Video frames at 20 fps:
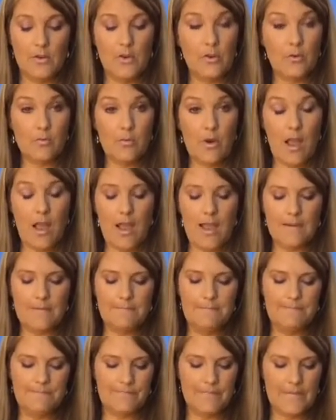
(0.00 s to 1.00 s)
your rod.
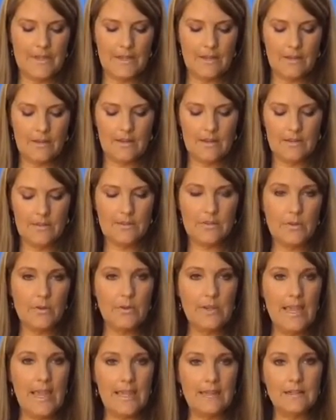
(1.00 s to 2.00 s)

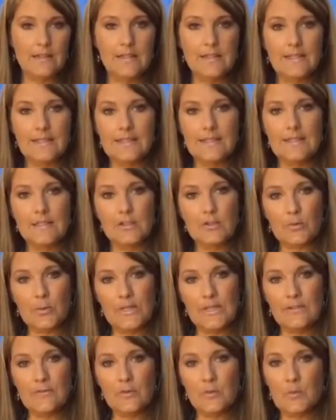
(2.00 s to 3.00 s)
So again, clicks into
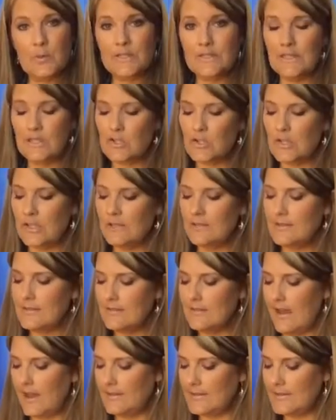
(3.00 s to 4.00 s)
3 different
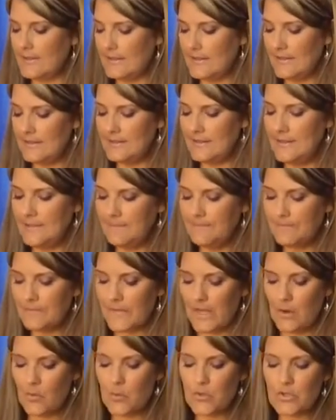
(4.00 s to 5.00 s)
positions, nice and easy.
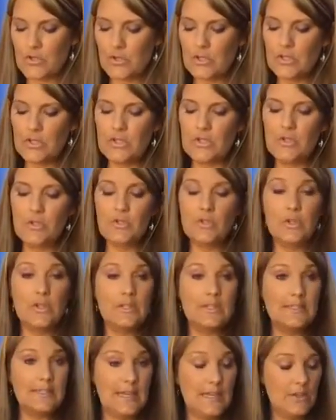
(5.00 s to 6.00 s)
And what you're going to do is you're
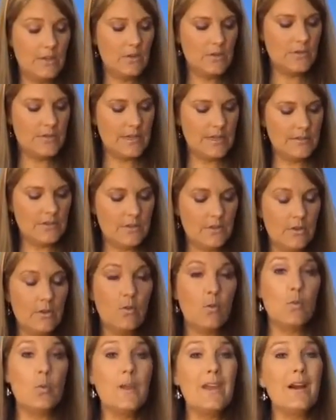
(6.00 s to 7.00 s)
going to take your
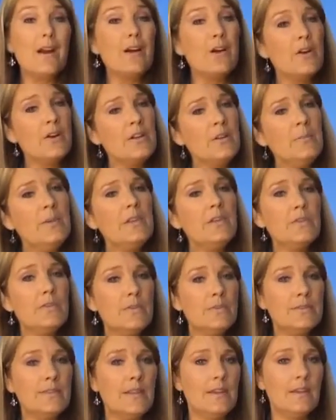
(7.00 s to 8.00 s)
sensor. We are going to be
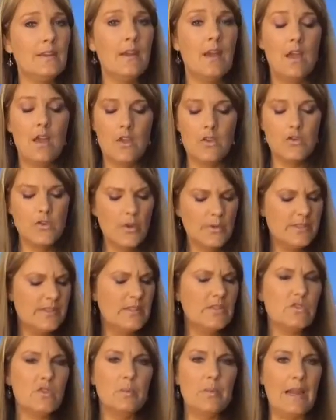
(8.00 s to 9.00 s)
using no
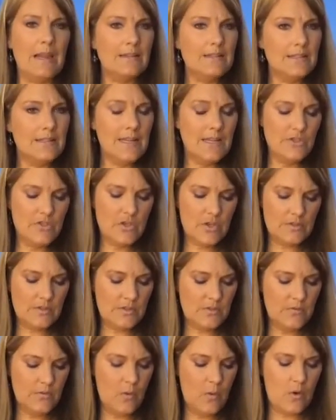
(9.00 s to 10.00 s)
sensor bag today
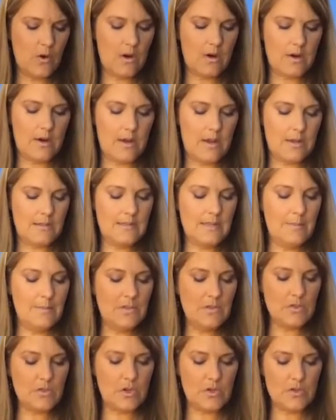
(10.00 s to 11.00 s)
just for
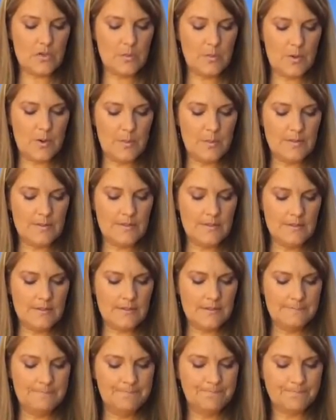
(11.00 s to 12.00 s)
demonstration
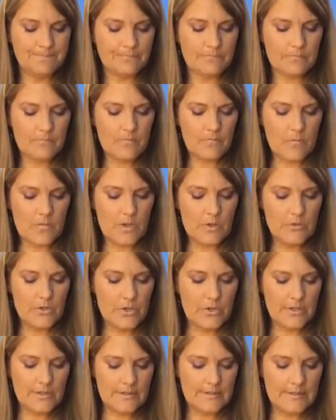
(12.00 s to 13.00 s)
purposes.
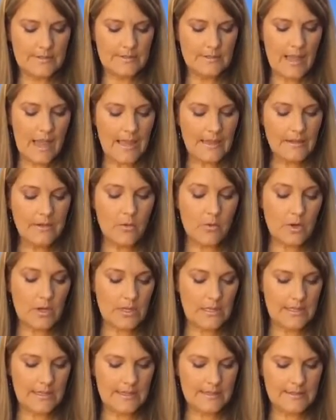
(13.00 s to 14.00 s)
But you're going to slide or
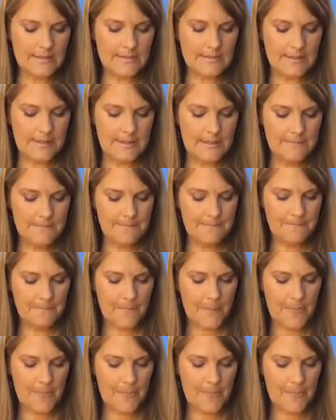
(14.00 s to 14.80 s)
click this in,